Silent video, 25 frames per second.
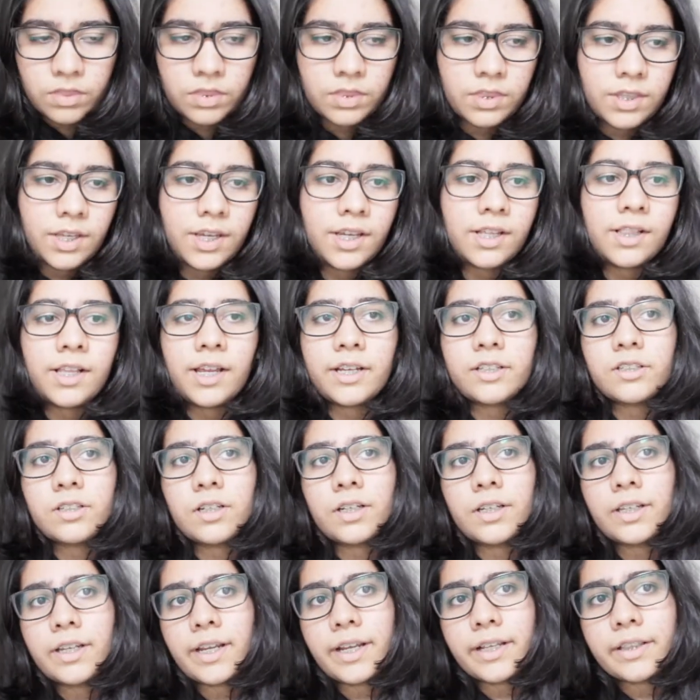They like to
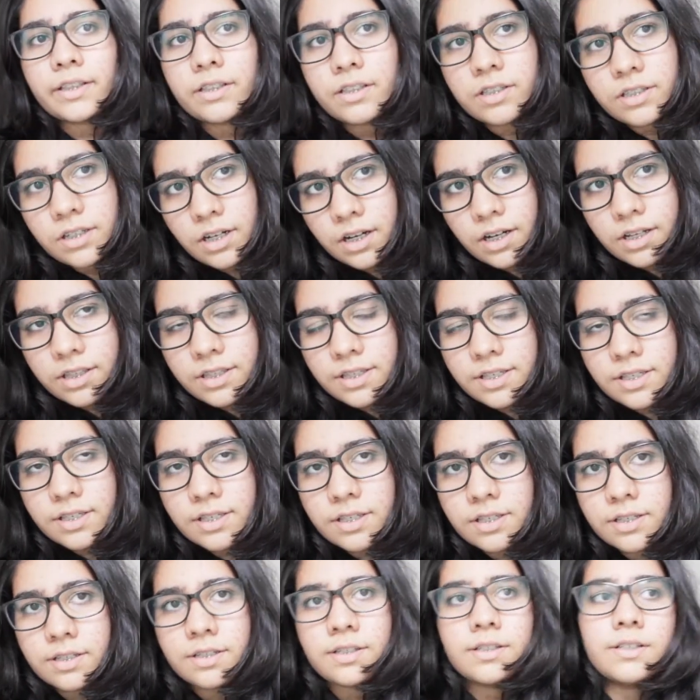connect the
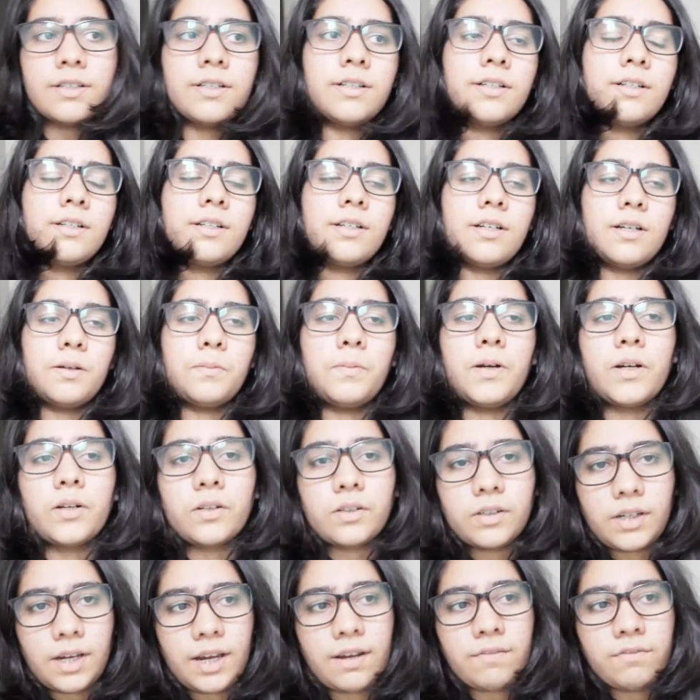dots
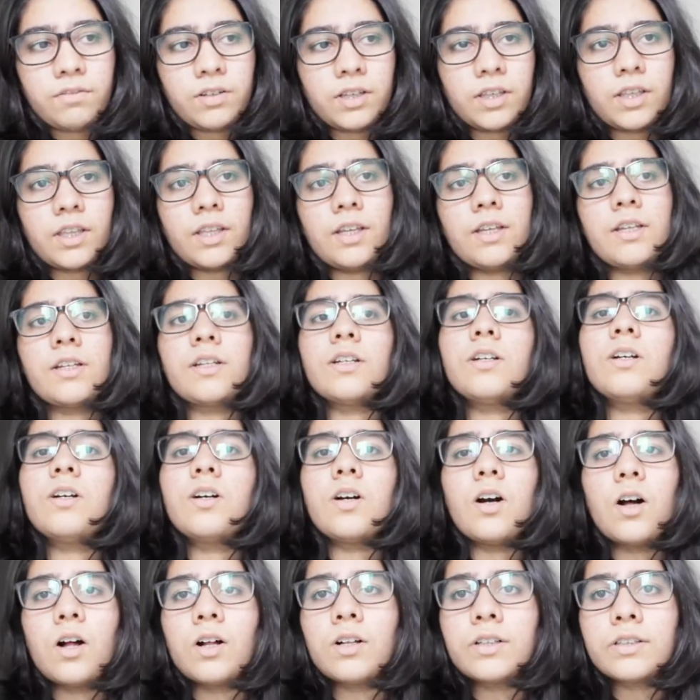about everything
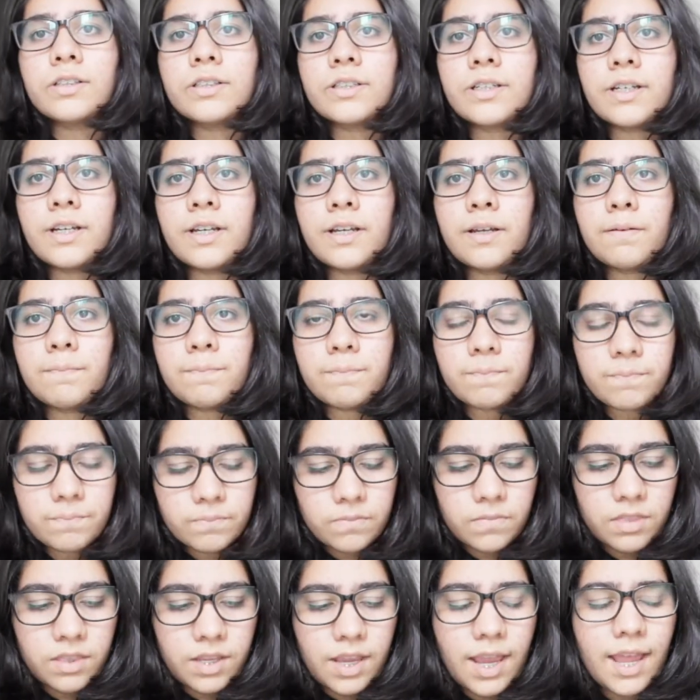all the time,
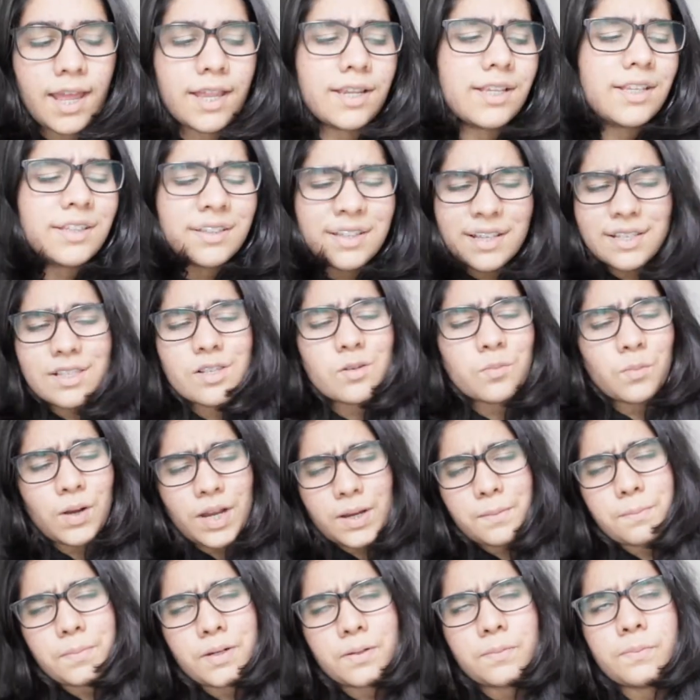and that's
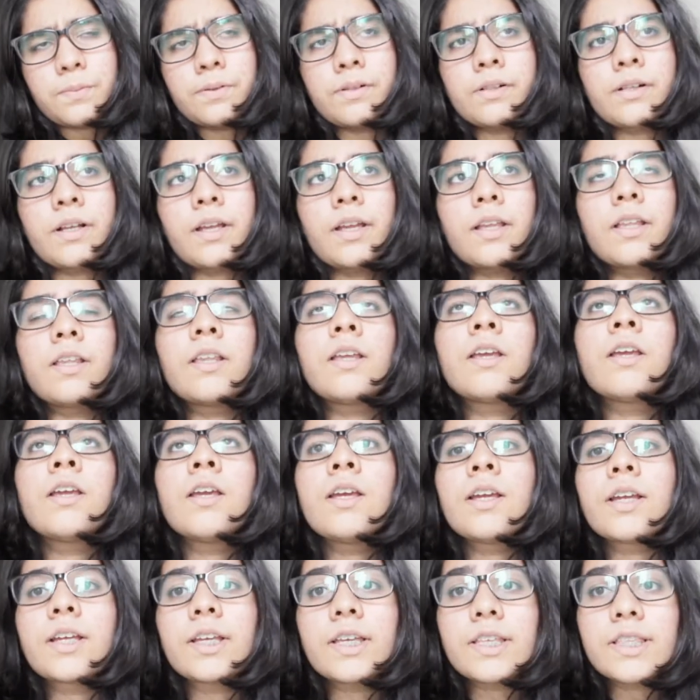why people can
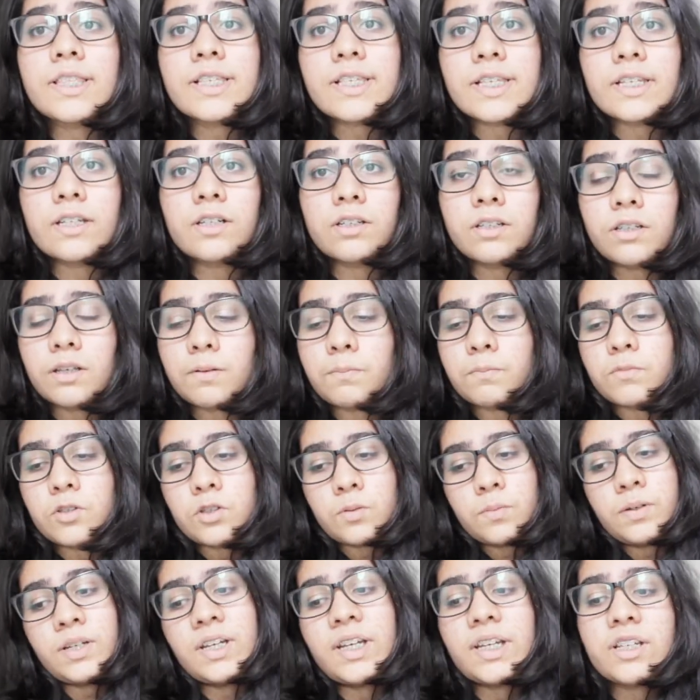consider them
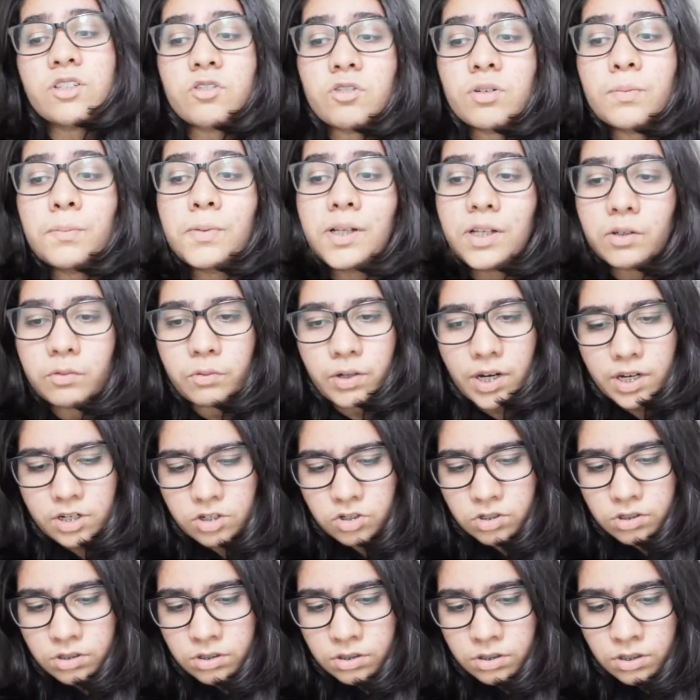to be extremely
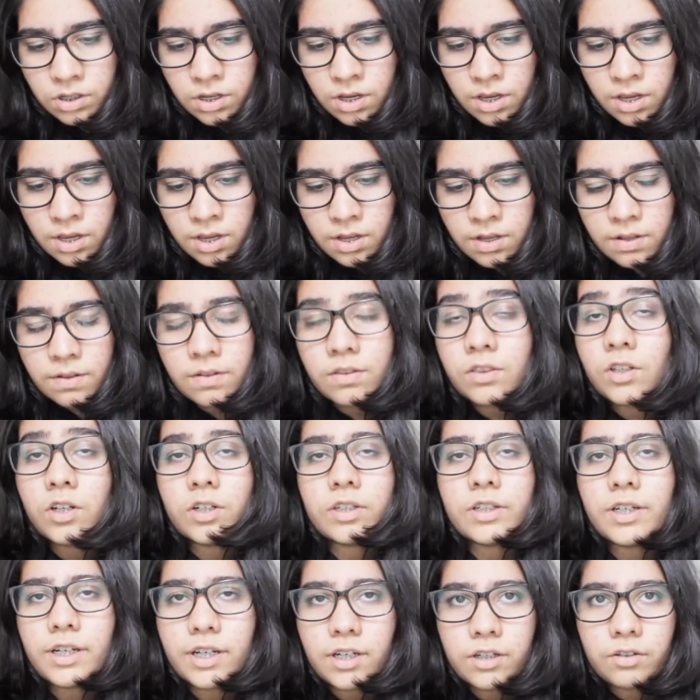rational,
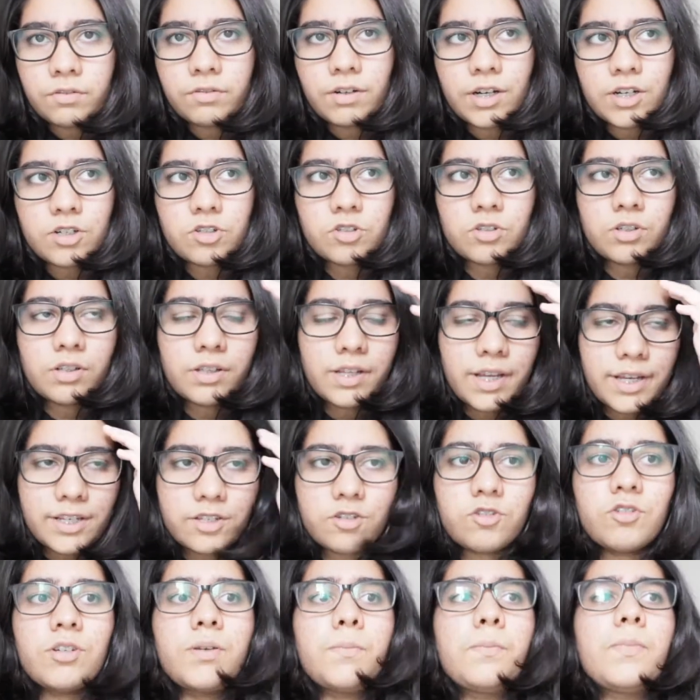not irrational,
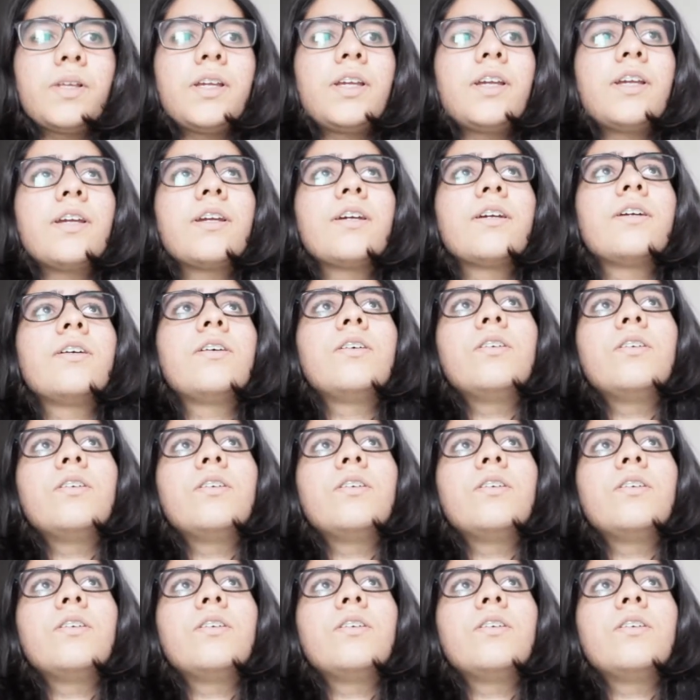extremely